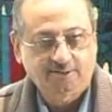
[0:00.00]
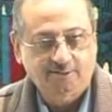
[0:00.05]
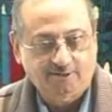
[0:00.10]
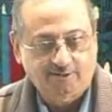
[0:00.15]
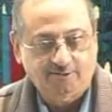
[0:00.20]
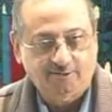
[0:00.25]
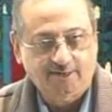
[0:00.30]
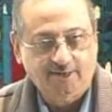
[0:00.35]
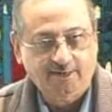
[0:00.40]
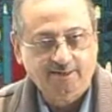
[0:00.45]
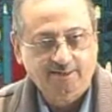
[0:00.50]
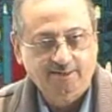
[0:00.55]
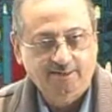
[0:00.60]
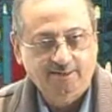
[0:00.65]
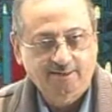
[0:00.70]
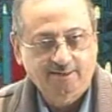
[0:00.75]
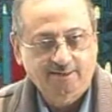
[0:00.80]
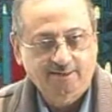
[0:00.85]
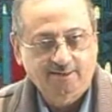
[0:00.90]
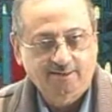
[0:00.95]
Okay?
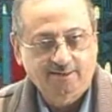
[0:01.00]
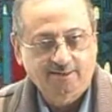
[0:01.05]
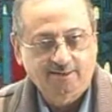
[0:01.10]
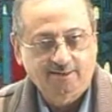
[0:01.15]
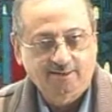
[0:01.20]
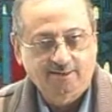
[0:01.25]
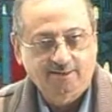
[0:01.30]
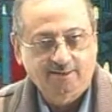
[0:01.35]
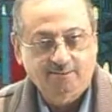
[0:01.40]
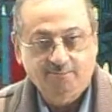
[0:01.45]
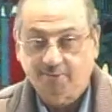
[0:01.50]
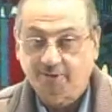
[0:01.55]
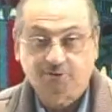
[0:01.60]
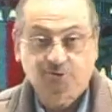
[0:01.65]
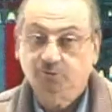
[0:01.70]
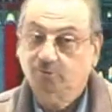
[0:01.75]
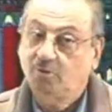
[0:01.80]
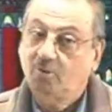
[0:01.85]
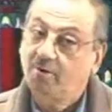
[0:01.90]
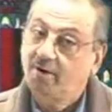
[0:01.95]
But
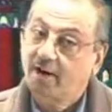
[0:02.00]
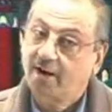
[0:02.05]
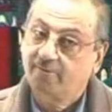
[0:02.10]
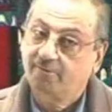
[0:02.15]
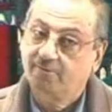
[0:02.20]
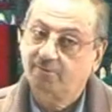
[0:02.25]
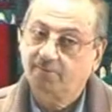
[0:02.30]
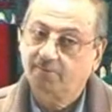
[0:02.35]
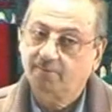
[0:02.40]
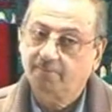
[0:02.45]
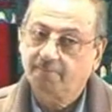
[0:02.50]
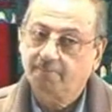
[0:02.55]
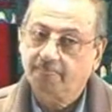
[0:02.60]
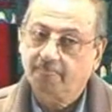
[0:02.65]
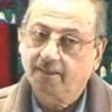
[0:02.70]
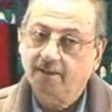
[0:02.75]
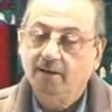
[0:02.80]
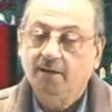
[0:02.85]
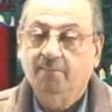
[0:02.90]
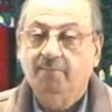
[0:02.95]
you don't have to.
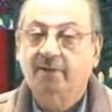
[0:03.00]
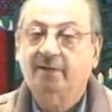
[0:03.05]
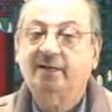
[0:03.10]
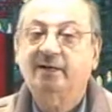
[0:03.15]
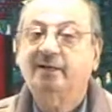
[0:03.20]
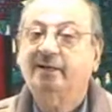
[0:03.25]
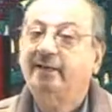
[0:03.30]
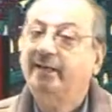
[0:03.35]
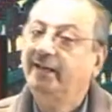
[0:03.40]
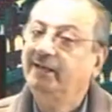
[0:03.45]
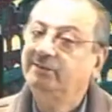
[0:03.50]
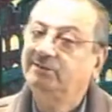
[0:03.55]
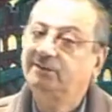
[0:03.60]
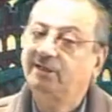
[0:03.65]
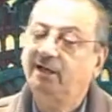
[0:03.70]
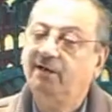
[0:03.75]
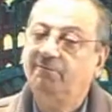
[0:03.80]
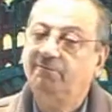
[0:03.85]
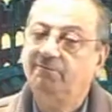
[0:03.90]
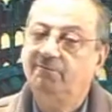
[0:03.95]
But in case
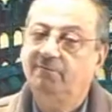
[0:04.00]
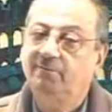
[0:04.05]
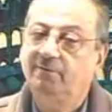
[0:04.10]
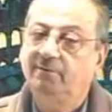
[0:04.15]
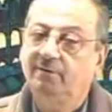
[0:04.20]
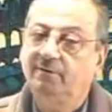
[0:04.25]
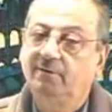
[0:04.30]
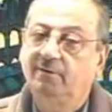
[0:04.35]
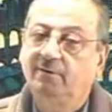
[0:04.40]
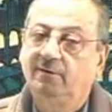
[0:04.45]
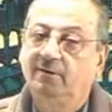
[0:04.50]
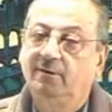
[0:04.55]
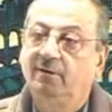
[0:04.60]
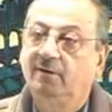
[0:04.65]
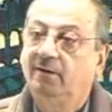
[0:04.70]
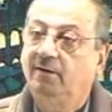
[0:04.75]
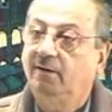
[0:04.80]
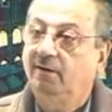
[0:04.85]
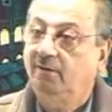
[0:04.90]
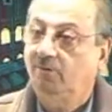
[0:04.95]
of
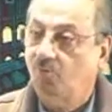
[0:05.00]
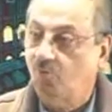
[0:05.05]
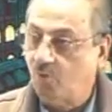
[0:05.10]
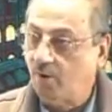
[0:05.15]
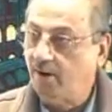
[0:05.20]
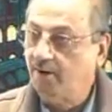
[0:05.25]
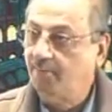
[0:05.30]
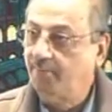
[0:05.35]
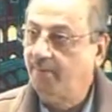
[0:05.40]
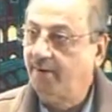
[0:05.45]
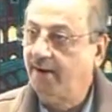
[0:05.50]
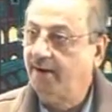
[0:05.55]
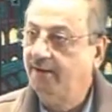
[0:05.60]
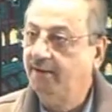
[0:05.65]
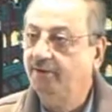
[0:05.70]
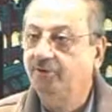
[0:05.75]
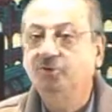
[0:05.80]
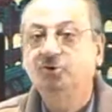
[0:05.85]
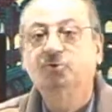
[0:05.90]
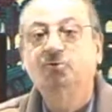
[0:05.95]
1
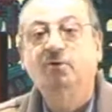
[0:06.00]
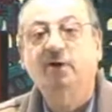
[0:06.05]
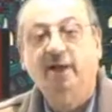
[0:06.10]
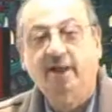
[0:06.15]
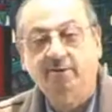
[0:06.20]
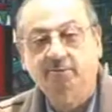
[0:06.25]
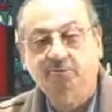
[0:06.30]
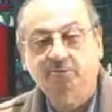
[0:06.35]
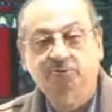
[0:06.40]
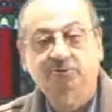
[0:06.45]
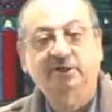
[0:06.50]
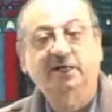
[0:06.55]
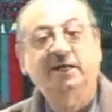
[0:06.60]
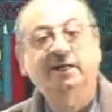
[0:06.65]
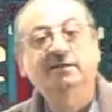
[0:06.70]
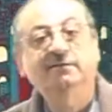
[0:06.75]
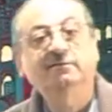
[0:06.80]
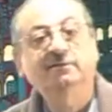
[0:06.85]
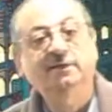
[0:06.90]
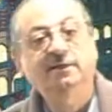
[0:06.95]
pen, you will have to
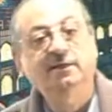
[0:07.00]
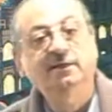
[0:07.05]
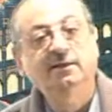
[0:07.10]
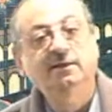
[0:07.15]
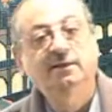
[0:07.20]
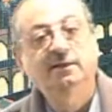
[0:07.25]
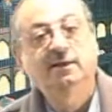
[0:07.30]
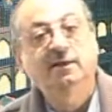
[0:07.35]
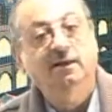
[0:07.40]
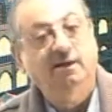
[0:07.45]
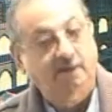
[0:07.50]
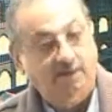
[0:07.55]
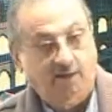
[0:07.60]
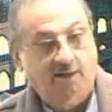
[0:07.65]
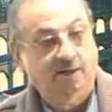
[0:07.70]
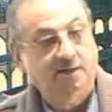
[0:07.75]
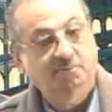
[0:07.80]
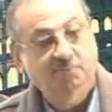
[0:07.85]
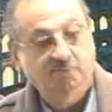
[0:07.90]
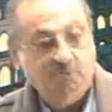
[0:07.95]
say indi
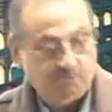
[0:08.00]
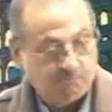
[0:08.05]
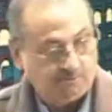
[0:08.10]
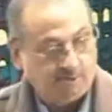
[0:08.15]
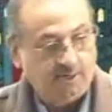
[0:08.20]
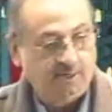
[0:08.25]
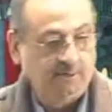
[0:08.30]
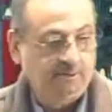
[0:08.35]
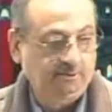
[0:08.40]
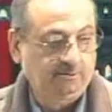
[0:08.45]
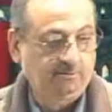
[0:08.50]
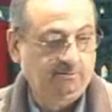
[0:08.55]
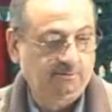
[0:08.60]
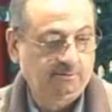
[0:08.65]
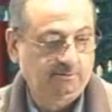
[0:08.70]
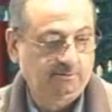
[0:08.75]
kalamun wahidun.